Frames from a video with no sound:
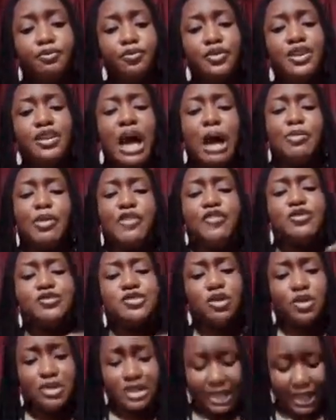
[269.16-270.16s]
apart from
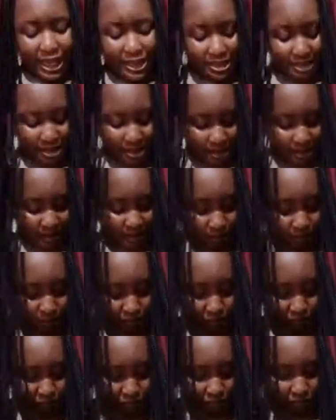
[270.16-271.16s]
Second Class Citizen,
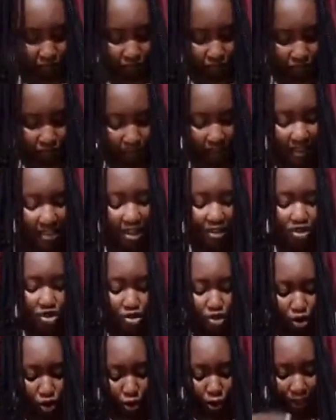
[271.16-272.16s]
there is
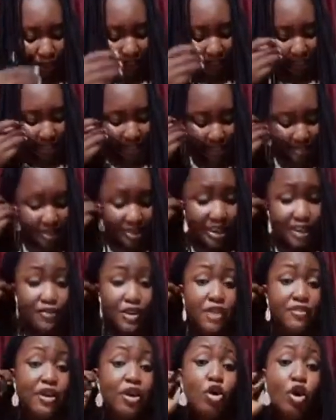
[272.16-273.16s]
no other text that have
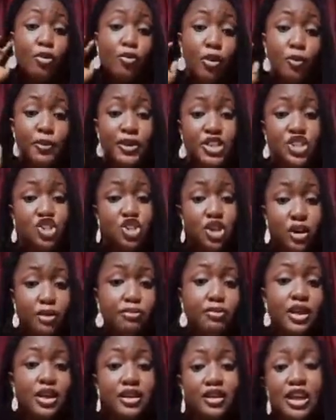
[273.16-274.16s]
ever come up in JAMB
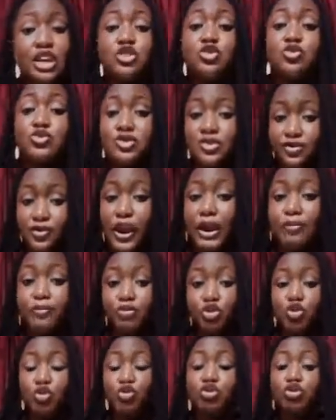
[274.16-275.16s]
that you find.
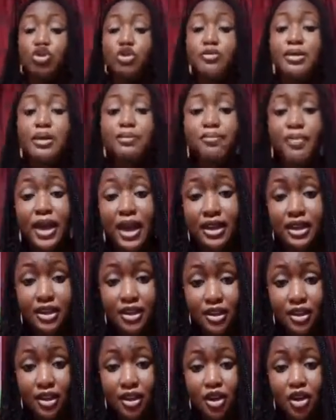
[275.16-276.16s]
So you might barely.
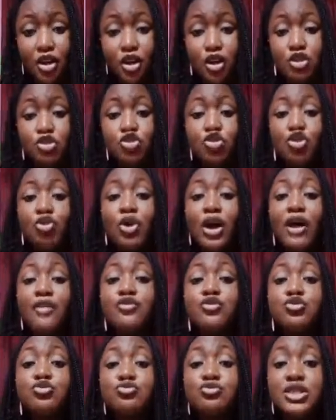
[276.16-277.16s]
So you have
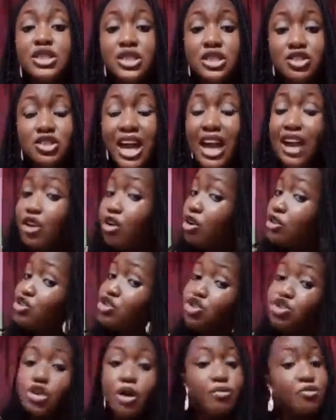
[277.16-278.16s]
to read it, and not
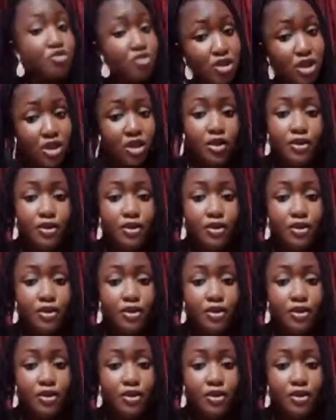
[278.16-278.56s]
summary.